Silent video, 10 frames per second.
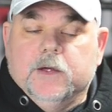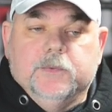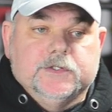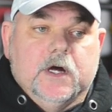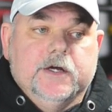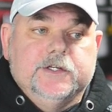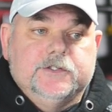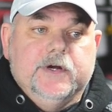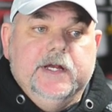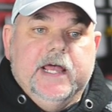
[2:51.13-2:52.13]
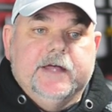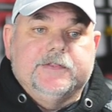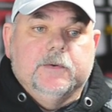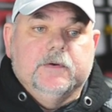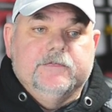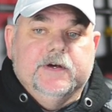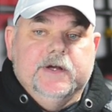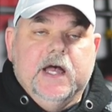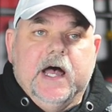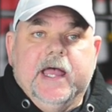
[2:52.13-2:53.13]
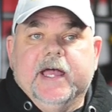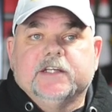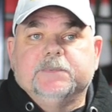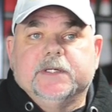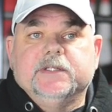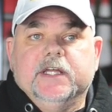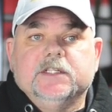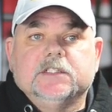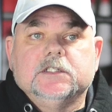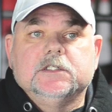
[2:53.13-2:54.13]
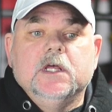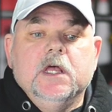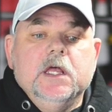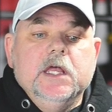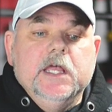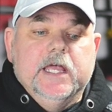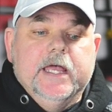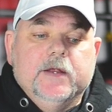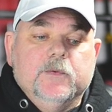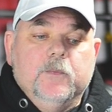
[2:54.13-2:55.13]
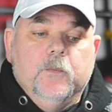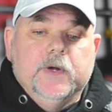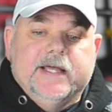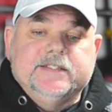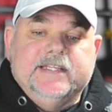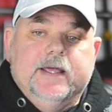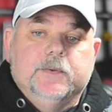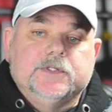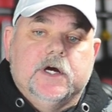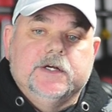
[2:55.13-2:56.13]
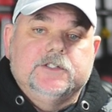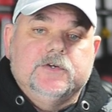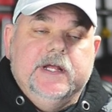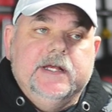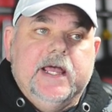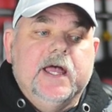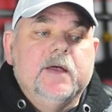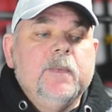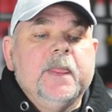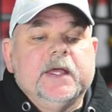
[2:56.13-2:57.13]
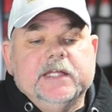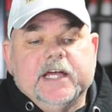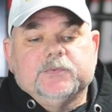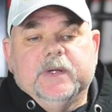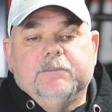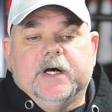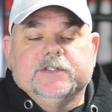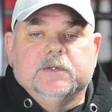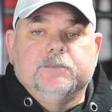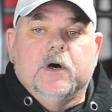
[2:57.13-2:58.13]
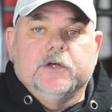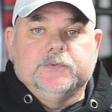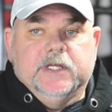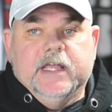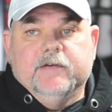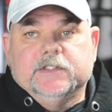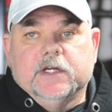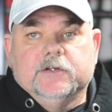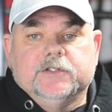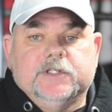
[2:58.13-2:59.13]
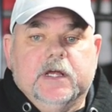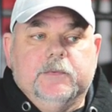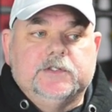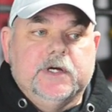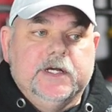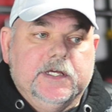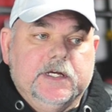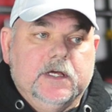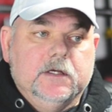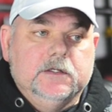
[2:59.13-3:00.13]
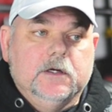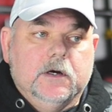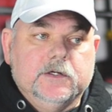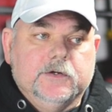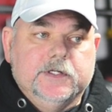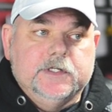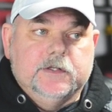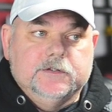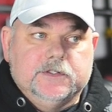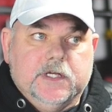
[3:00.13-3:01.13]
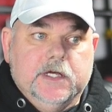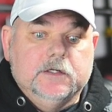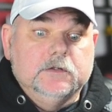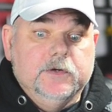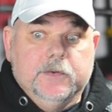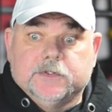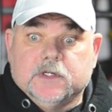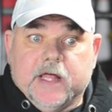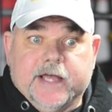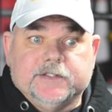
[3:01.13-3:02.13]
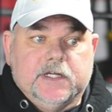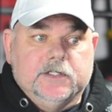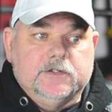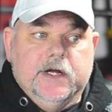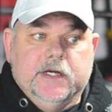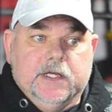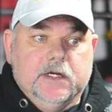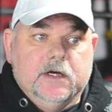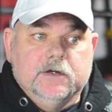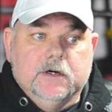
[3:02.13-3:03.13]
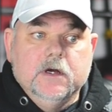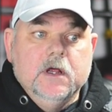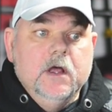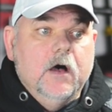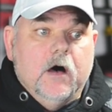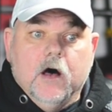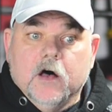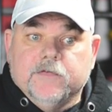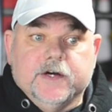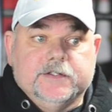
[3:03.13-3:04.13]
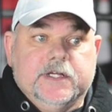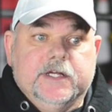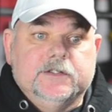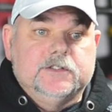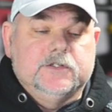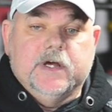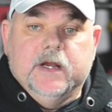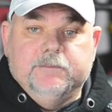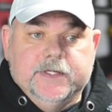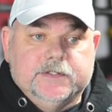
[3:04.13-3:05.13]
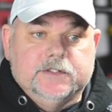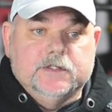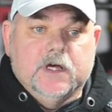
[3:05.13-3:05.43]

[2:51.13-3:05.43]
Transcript: it was hard to train at. There were very high expectations. And when I say it was hard to train at, yes, we busted balls, we gave each other shit, we tried to get, you know, under each other's skin. Louis was classic at trying to get under all of our skins to try to piss